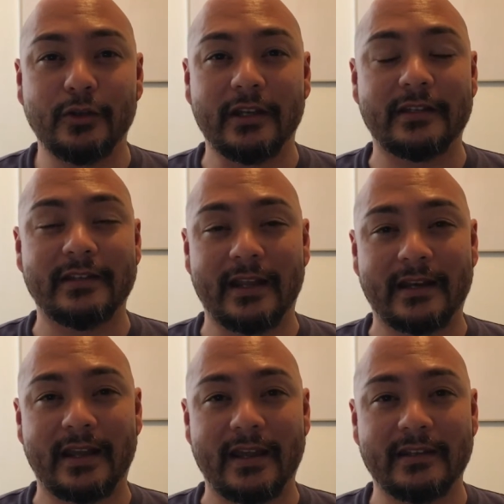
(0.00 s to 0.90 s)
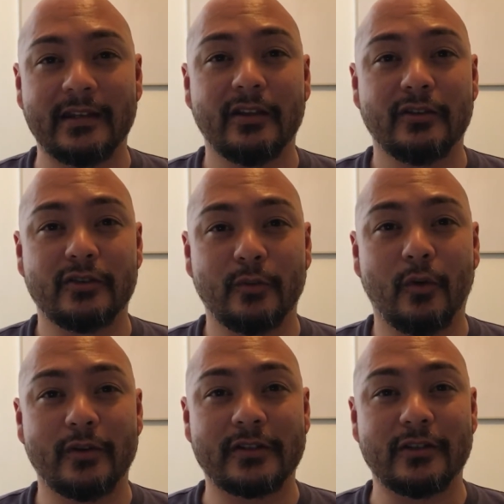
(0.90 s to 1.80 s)
you need to dedicate
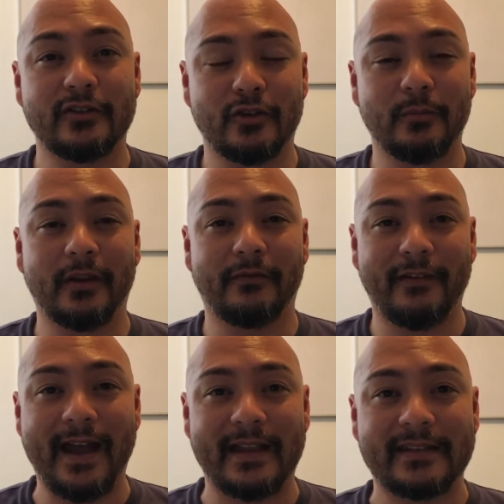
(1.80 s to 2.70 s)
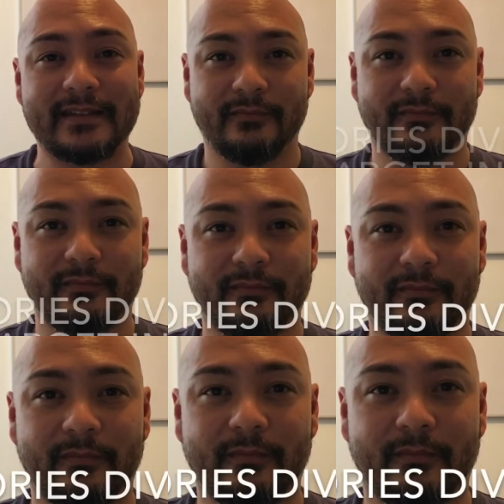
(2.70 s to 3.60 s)
towards consuming fats.
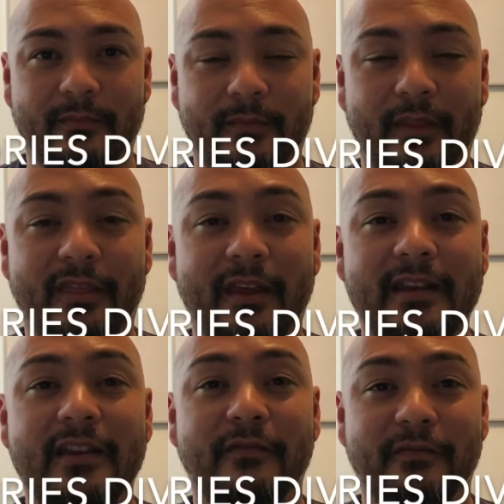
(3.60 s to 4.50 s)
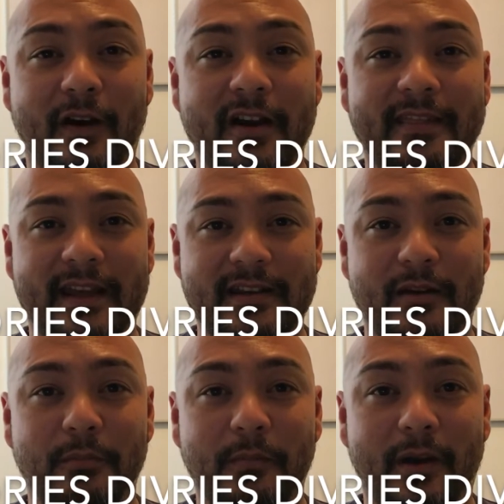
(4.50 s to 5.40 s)
Then divide that
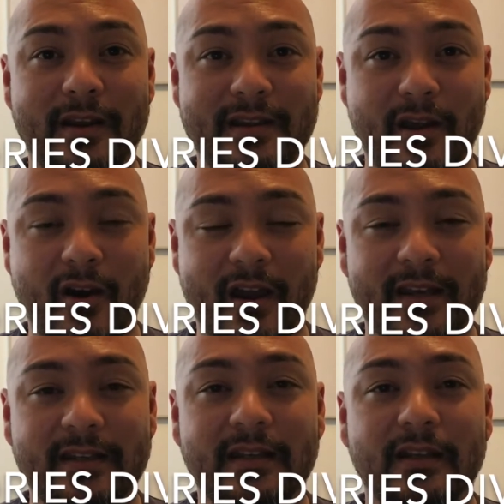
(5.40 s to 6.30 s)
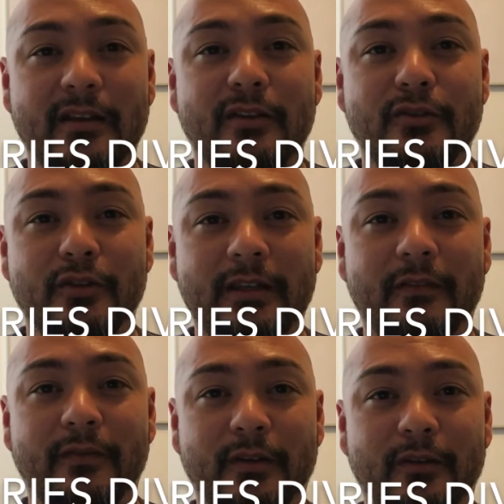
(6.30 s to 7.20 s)
number by 9 to
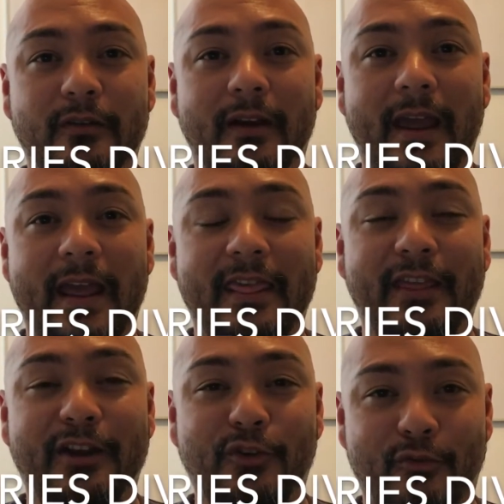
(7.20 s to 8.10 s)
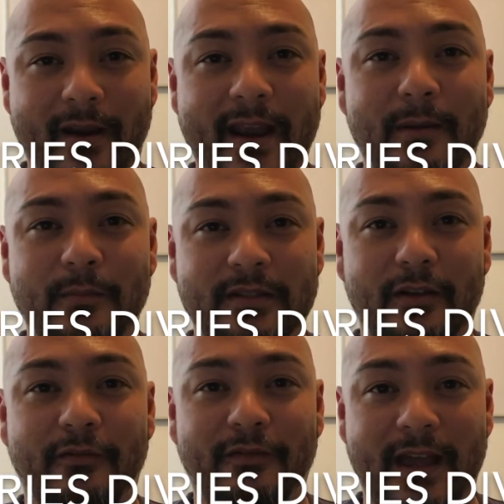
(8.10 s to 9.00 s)
give you the grams
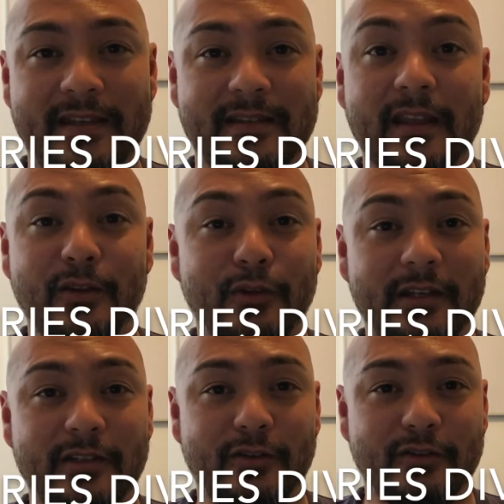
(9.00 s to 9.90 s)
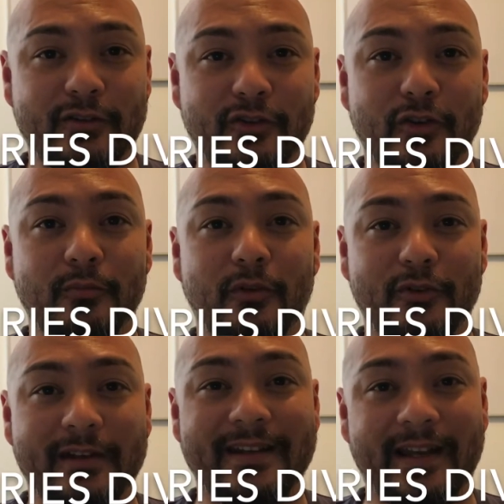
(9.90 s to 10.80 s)
of fats that you need to consume on
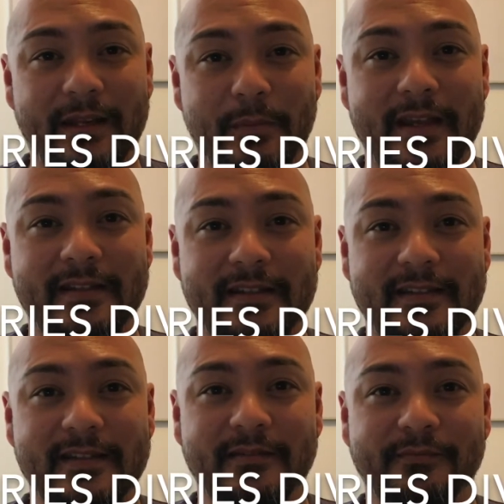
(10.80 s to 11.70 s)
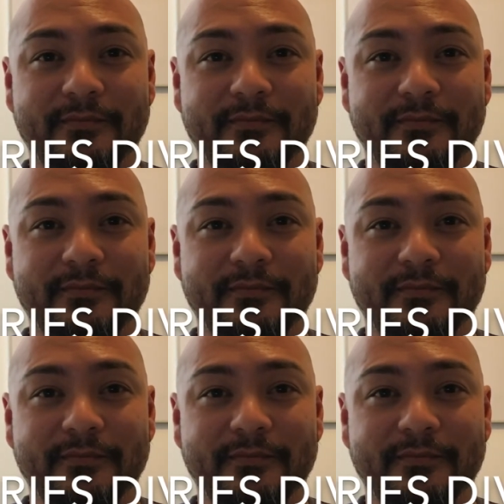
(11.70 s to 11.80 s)
a daily basis.